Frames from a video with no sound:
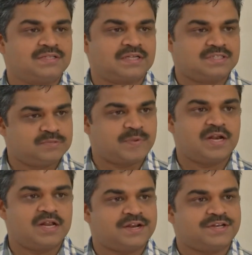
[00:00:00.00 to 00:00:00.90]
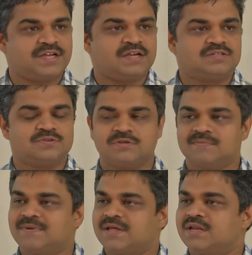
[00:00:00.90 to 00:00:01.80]
axis parallel rectangles on the
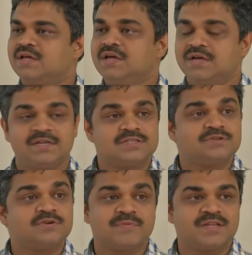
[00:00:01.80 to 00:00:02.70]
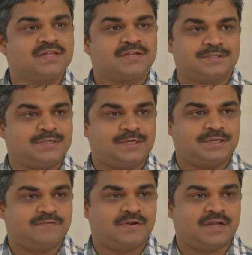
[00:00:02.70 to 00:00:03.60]
plane, it does not mean that it's an interval